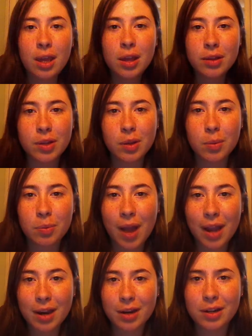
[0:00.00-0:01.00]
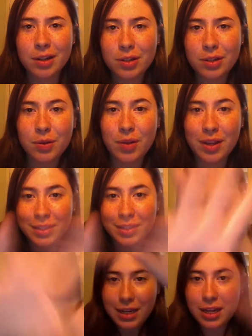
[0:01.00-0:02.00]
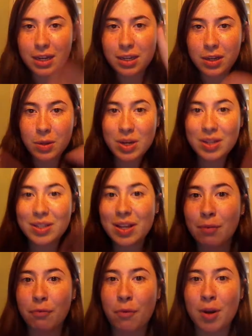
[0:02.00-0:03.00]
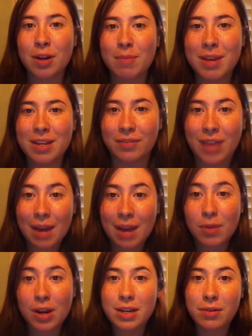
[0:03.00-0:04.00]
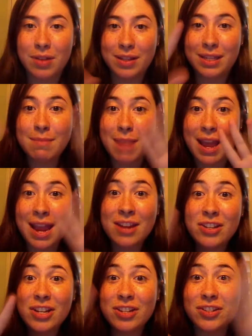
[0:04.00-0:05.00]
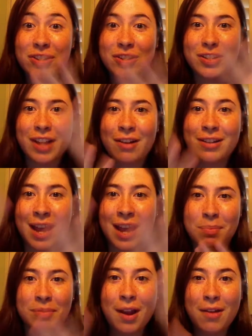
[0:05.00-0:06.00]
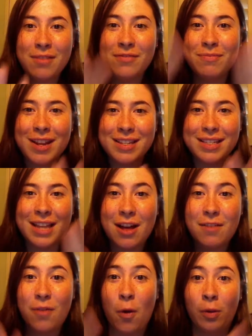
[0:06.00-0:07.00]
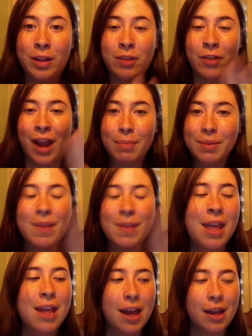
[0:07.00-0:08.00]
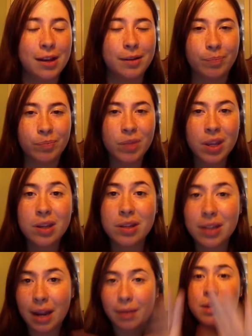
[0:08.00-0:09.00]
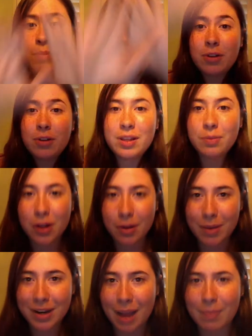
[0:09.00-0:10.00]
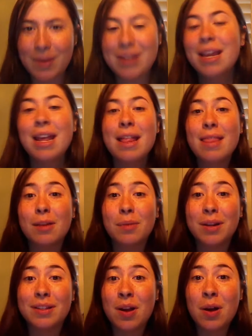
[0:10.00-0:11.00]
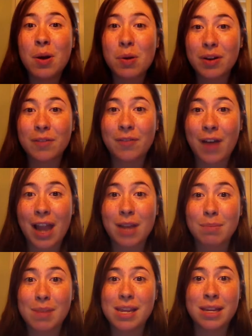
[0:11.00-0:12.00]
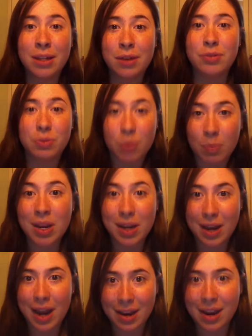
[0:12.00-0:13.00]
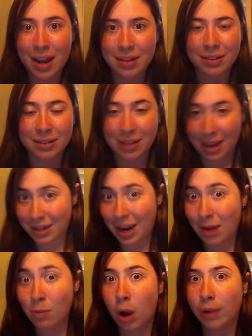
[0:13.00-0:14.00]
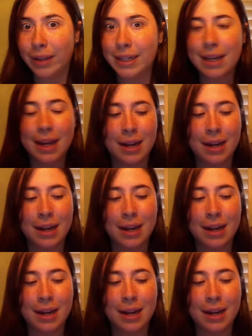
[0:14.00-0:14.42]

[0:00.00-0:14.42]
So prior to exciting newness of wonderment of camera, and you can see my hand gestures, aren't I proud of myself? Holy crap. Yeah, before this wonderment happened, there was horrifying me, just repeated head desk / head walling.